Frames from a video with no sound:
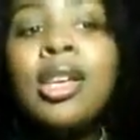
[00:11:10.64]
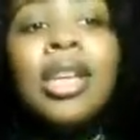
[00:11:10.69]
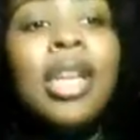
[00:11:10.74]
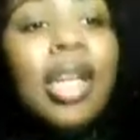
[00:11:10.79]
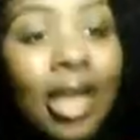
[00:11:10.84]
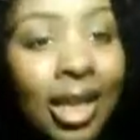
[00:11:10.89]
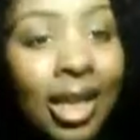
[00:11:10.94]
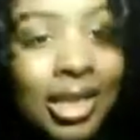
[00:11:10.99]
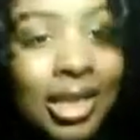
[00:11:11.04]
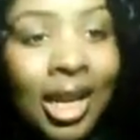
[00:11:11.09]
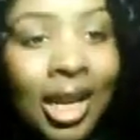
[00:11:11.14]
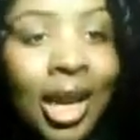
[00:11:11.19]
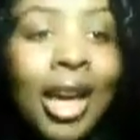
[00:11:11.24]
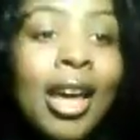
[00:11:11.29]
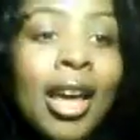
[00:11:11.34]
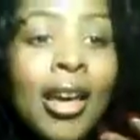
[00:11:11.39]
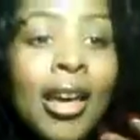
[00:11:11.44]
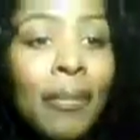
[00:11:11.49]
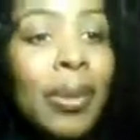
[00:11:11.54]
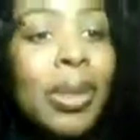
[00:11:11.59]
Because
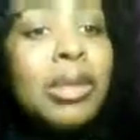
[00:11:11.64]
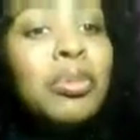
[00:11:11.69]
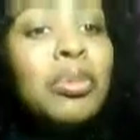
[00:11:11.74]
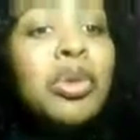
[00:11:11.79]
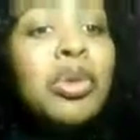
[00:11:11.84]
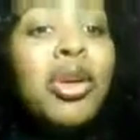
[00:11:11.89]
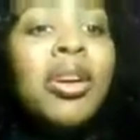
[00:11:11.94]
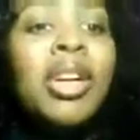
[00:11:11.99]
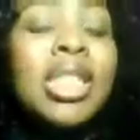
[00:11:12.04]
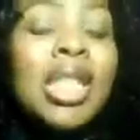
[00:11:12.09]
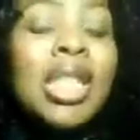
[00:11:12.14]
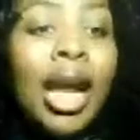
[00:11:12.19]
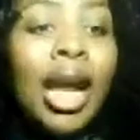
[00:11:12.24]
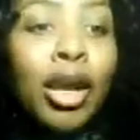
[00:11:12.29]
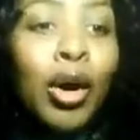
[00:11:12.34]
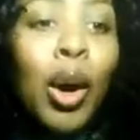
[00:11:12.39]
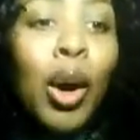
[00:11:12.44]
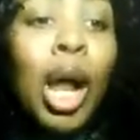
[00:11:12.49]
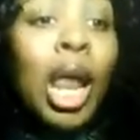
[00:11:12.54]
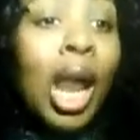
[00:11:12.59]
it pisses me off, because I
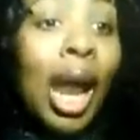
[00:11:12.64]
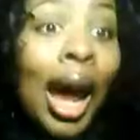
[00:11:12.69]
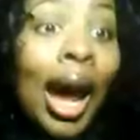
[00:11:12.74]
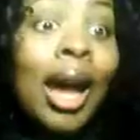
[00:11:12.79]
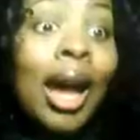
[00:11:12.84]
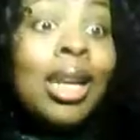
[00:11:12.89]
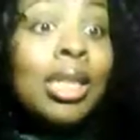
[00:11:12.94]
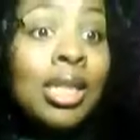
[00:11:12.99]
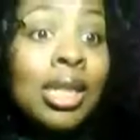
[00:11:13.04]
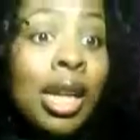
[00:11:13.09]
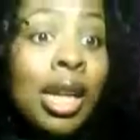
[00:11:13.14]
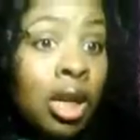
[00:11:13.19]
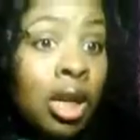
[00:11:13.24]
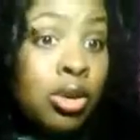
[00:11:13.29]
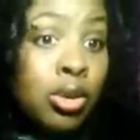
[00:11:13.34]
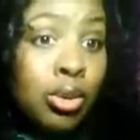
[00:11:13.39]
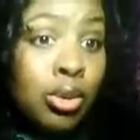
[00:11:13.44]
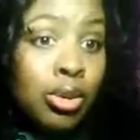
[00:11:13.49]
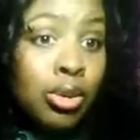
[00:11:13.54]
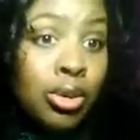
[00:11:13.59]
know a lot of
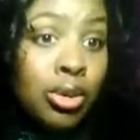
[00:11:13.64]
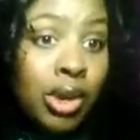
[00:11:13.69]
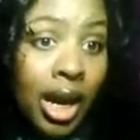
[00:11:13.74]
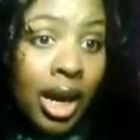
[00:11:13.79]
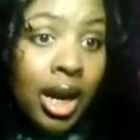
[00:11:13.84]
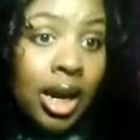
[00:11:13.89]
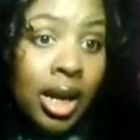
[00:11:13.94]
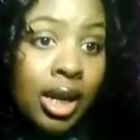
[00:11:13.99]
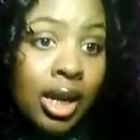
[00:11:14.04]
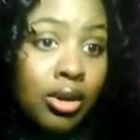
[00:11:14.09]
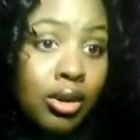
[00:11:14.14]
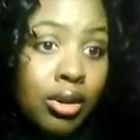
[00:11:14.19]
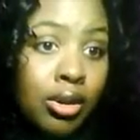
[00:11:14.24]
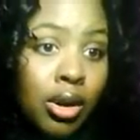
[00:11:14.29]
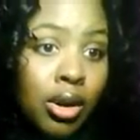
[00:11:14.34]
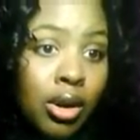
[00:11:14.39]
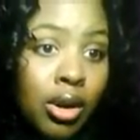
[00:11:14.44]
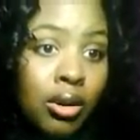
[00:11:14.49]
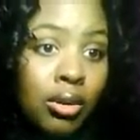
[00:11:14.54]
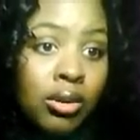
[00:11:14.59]
stylists who do that, and
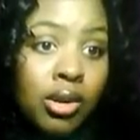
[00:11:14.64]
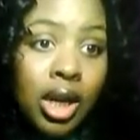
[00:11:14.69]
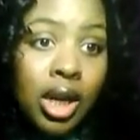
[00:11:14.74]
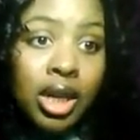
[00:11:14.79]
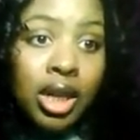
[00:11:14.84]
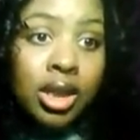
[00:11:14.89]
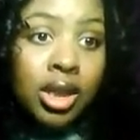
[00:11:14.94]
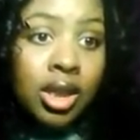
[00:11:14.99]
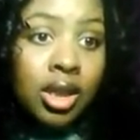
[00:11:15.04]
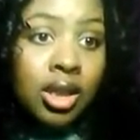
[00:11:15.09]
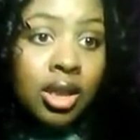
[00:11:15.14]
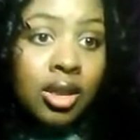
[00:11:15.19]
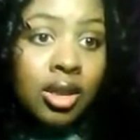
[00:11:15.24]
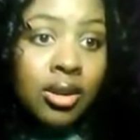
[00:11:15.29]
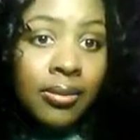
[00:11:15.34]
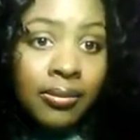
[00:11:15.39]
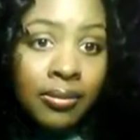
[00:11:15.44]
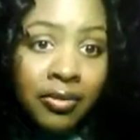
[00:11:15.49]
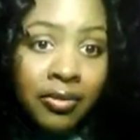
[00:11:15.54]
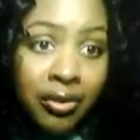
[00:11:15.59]
they
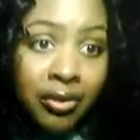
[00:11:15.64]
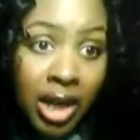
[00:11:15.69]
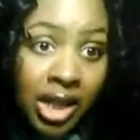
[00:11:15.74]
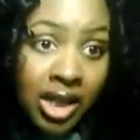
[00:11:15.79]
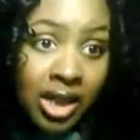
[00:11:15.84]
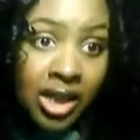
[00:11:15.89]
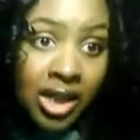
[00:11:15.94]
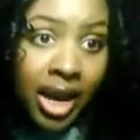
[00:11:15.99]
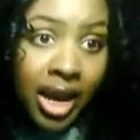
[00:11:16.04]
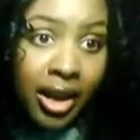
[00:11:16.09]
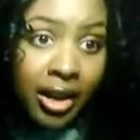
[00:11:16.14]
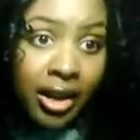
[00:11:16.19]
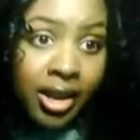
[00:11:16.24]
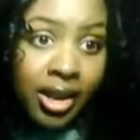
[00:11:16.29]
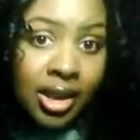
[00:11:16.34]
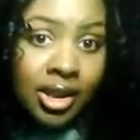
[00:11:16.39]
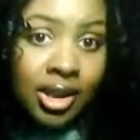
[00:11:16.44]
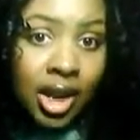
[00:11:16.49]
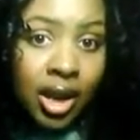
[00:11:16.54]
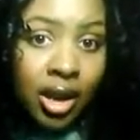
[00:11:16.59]
just risk
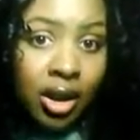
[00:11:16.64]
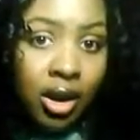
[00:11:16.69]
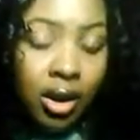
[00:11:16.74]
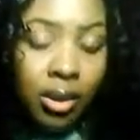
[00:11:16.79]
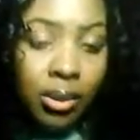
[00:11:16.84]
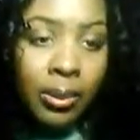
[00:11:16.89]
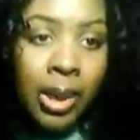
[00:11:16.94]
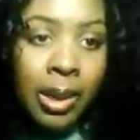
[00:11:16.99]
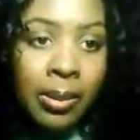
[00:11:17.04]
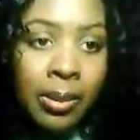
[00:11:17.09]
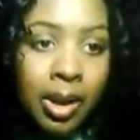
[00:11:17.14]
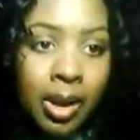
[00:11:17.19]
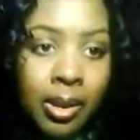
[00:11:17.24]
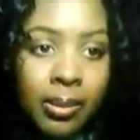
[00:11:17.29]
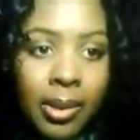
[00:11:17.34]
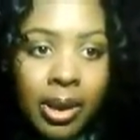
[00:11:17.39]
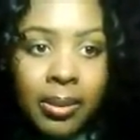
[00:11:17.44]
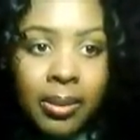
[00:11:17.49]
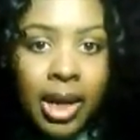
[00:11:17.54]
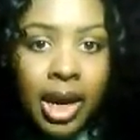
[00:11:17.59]
takers. Like, oh, maybe
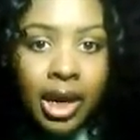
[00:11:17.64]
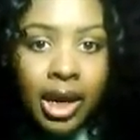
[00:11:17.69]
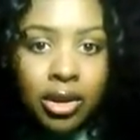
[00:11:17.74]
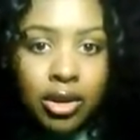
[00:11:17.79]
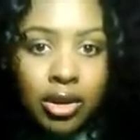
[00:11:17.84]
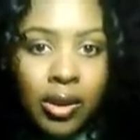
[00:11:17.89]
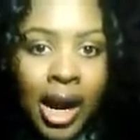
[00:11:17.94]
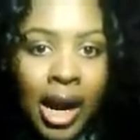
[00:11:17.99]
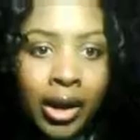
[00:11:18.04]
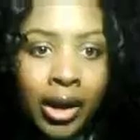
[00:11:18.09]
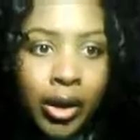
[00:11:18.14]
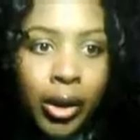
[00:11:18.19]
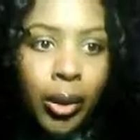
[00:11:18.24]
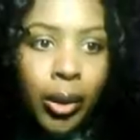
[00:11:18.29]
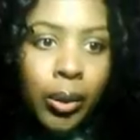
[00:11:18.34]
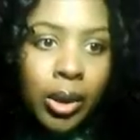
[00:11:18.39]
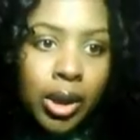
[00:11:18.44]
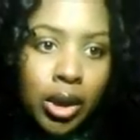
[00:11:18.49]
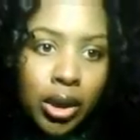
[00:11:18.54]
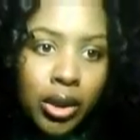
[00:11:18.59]
I could do it. I know
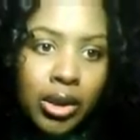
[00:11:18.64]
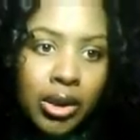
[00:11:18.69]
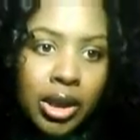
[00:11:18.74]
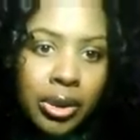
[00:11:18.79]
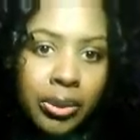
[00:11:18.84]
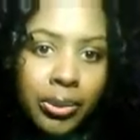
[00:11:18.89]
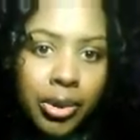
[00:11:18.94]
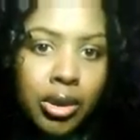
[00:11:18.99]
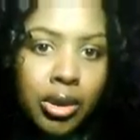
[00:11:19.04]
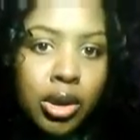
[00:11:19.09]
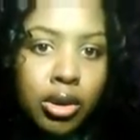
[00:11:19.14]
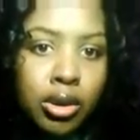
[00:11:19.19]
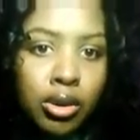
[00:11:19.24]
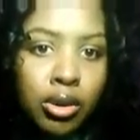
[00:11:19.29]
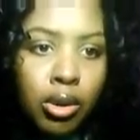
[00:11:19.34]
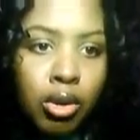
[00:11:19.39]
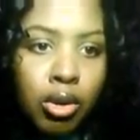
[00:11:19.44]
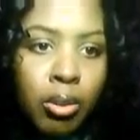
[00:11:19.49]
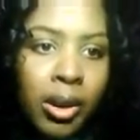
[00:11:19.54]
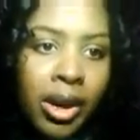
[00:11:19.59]
we learned it in beauty
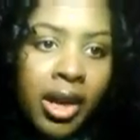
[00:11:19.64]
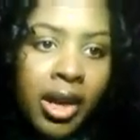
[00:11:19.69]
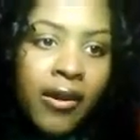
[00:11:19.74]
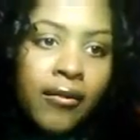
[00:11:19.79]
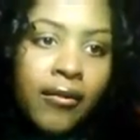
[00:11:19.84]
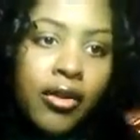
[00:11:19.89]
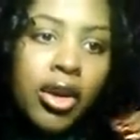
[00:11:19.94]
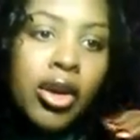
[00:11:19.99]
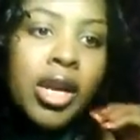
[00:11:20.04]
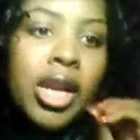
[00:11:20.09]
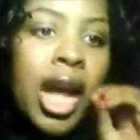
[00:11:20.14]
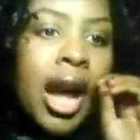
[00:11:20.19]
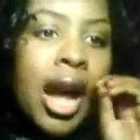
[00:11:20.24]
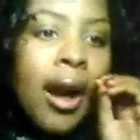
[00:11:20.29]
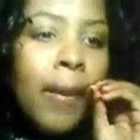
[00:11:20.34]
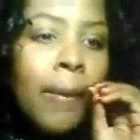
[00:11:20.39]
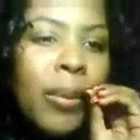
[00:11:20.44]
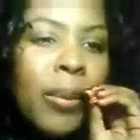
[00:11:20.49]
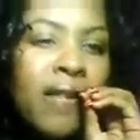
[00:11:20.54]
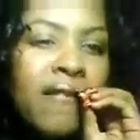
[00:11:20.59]
school, but if you're not
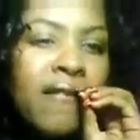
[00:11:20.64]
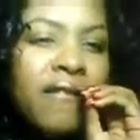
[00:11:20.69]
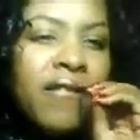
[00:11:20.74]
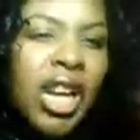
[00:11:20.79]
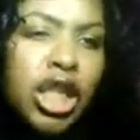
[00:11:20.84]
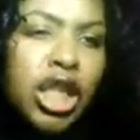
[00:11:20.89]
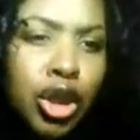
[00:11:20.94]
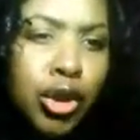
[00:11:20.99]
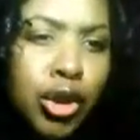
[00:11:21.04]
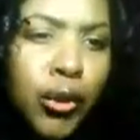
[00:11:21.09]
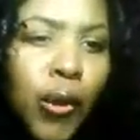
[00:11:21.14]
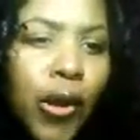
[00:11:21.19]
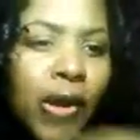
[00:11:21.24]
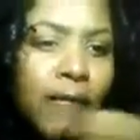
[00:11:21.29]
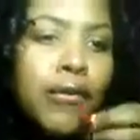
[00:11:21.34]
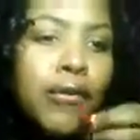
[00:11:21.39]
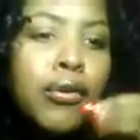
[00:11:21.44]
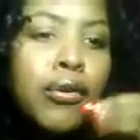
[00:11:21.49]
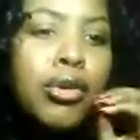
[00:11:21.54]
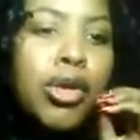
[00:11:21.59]
a professional, if
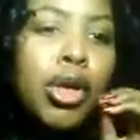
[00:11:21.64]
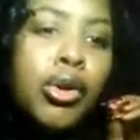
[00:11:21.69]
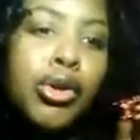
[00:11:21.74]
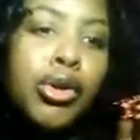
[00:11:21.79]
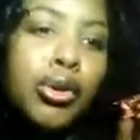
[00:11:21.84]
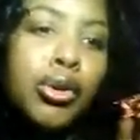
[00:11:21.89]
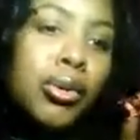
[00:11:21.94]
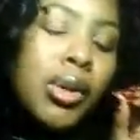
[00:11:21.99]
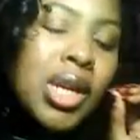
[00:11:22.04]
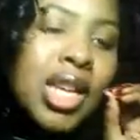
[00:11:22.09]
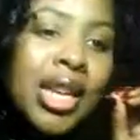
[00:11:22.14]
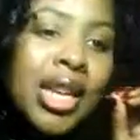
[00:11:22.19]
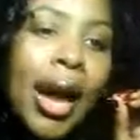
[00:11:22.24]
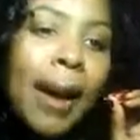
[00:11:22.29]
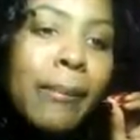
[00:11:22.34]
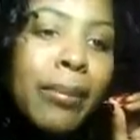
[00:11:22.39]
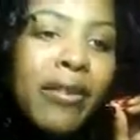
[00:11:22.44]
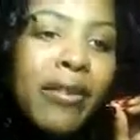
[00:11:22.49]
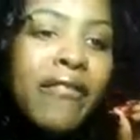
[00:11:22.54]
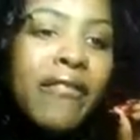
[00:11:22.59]
you know you
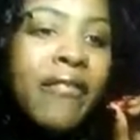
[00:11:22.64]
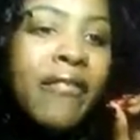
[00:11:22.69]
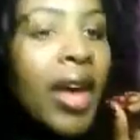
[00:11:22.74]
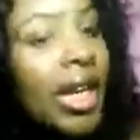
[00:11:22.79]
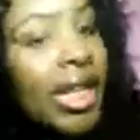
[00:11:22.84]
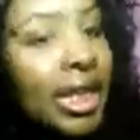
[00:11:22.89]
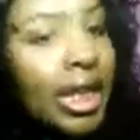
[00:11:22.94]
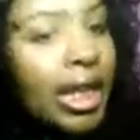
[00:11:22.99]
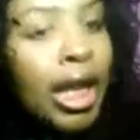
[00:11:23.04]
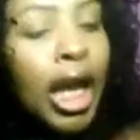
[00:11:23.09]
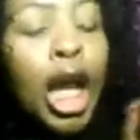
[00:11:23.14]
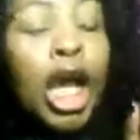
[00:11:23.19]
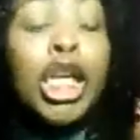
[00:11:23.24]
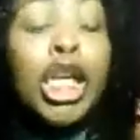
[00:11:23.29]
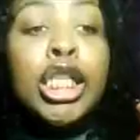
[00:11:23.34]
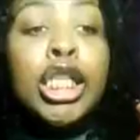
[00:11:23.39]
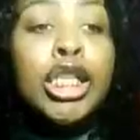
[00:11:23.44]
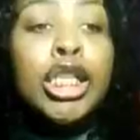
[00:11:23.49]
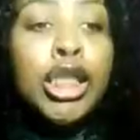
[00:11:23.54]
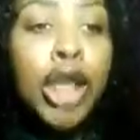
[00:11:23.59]
cannot perfect it,
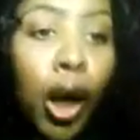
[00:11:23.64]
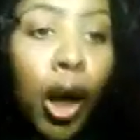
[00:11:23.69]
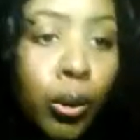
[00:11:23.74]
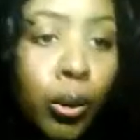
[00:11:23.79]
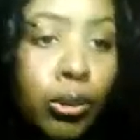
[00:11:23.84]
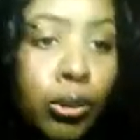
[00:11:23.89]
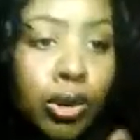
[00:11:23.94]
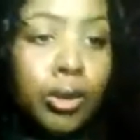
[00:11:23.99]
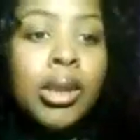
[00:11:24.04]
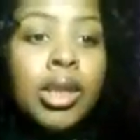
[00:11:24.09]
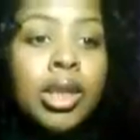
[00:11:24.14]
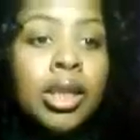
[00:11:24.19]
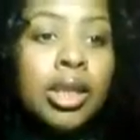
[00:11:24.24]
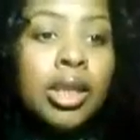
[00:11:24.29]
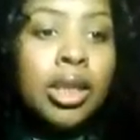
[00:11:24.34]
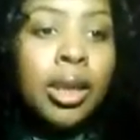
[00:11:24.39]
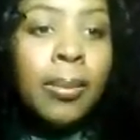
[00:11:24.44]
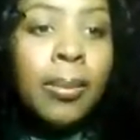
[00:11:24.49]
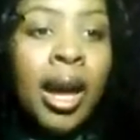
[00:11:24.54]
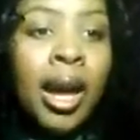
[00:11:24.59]
don't do it to
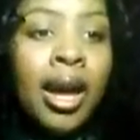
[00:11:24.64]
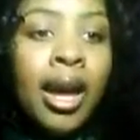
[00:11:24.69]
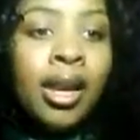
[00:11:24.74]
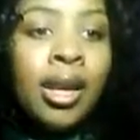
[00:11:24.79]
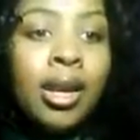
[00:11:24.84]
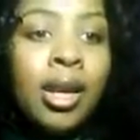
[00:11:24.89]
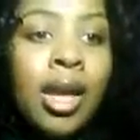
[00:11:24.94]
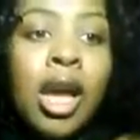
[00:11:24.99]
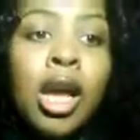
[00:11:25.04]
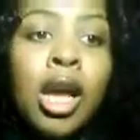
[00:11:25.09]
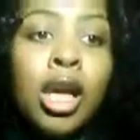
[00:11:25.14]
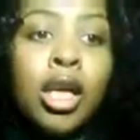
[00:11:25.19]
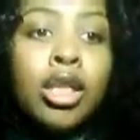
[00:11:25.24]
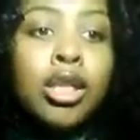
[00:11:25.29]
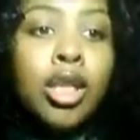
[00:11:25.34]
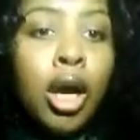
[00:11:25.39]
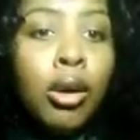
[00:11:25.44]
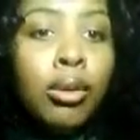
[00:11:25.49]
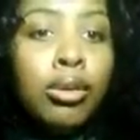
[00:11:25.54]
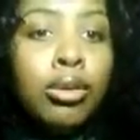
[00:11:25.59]
somebody.
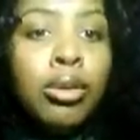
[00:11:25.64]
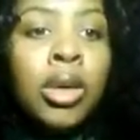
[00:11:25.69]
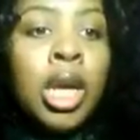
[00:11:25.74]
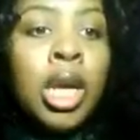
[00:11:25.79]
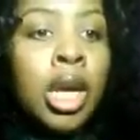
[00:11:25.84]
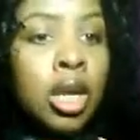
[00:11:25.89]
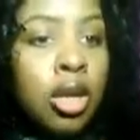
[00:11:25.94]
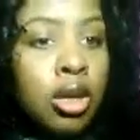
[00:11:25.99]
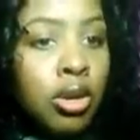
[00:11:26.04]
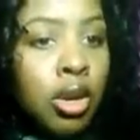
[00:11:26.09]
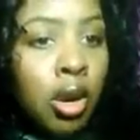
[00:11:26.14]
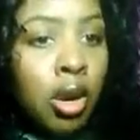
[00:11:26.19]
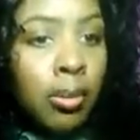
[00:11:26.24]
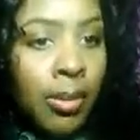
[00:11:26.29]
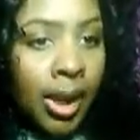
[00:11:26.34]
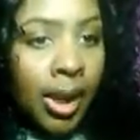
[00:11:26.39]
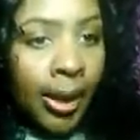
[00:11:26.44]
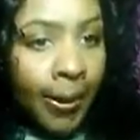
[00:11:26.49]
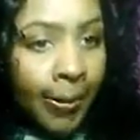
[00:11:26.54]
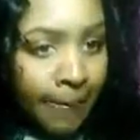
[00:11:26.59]
Don't do it.
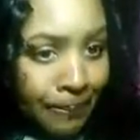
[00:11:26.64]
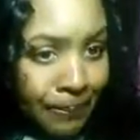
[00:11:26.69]
Me,